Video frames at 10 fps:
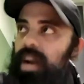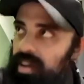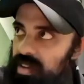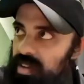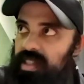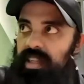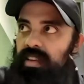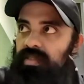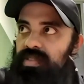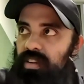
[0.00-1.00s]
record
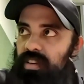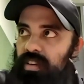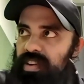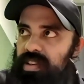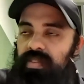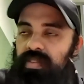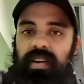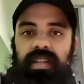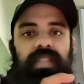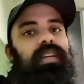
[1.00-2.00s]
sleeves, they all feature very
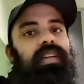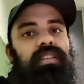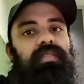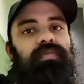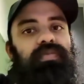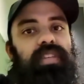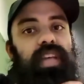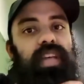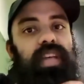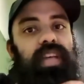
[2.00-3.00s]
distinctive
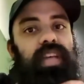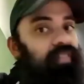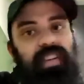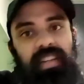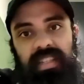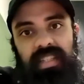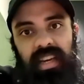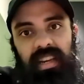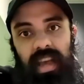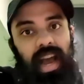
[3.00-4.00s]
typographic
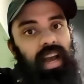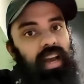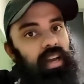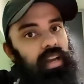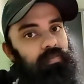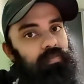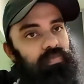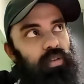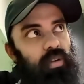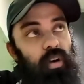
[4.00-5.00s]
design that I,
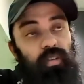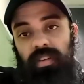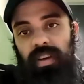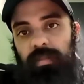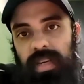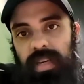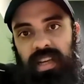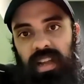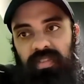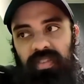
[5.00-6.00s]
often create
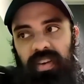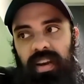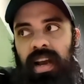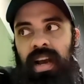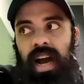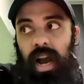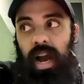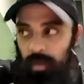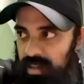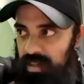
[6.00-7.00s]
myself. And I
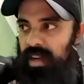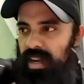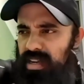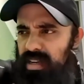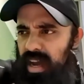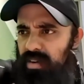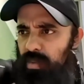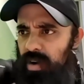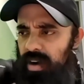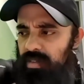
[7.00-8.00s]
work
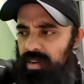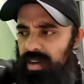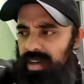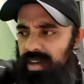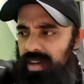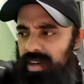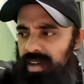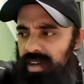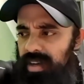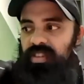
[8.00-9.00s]
really closely
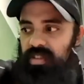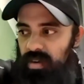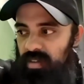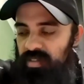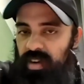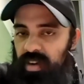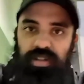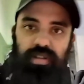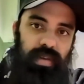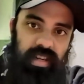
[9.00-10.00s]
with a photographer called
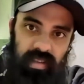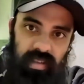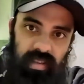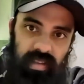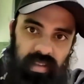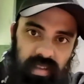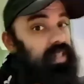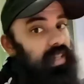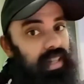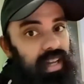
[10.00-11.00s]
Sean Patrick Campbell, based
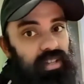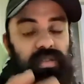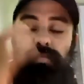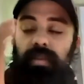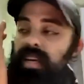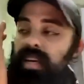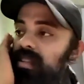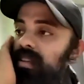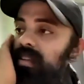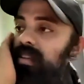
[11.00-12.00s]
in Glasgow, who's
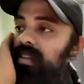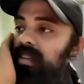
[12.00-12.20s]
amazing. And